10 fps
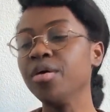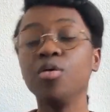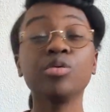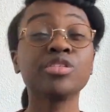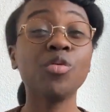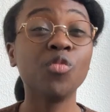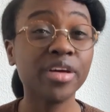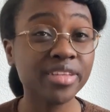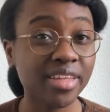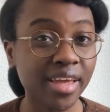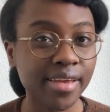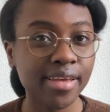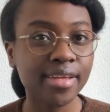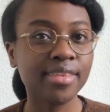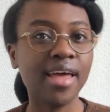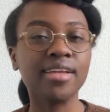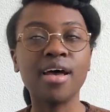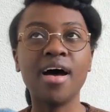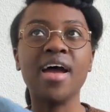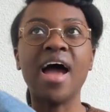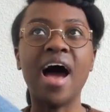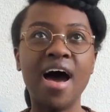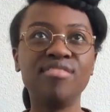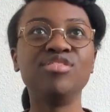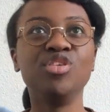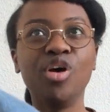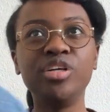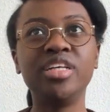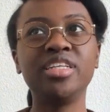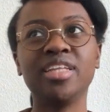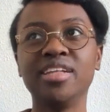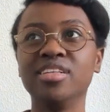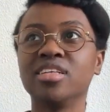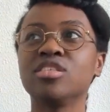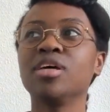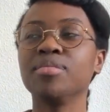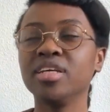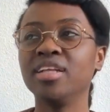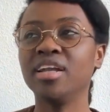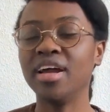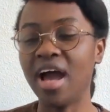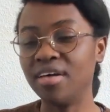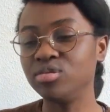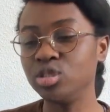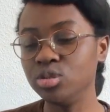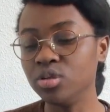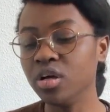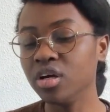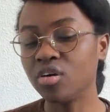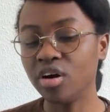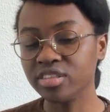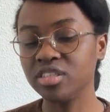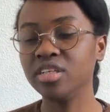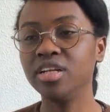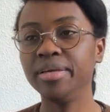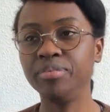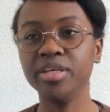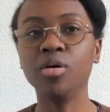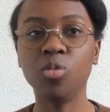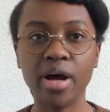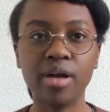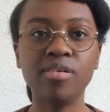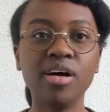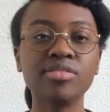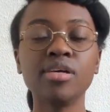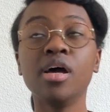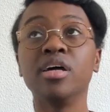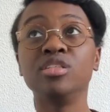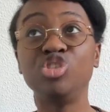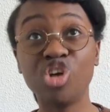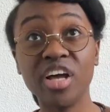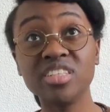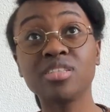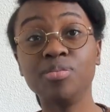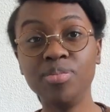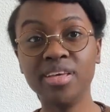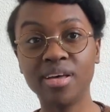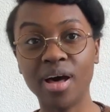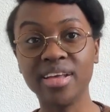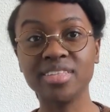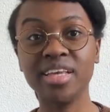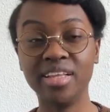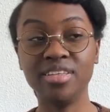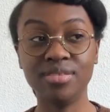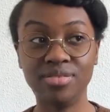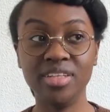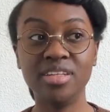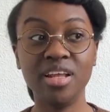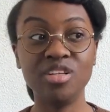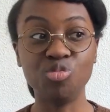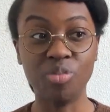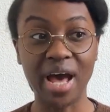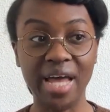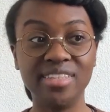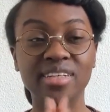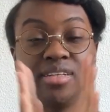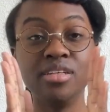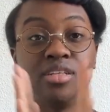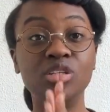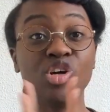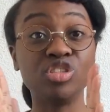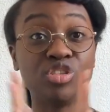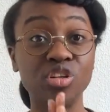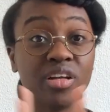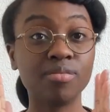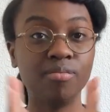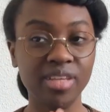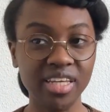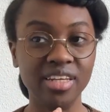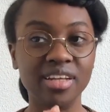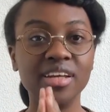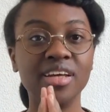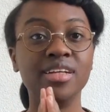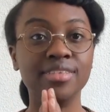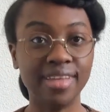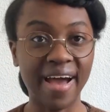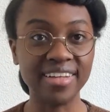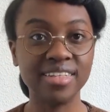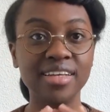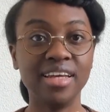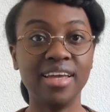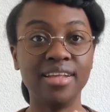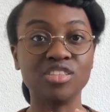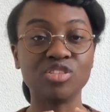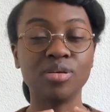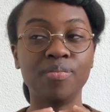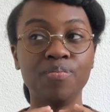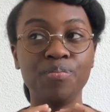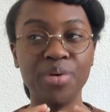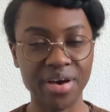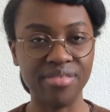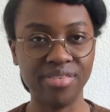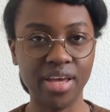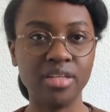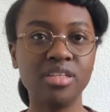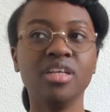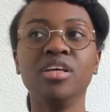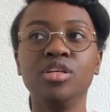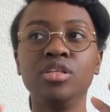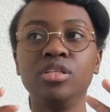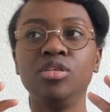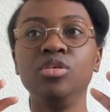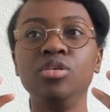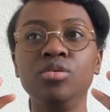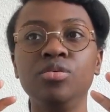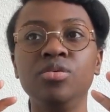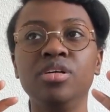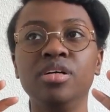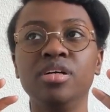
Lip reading: Also, one thing that I have noticed, and something that I have to constantly be aware of, just because it's a vintage pattern does not mean that it's perfect. You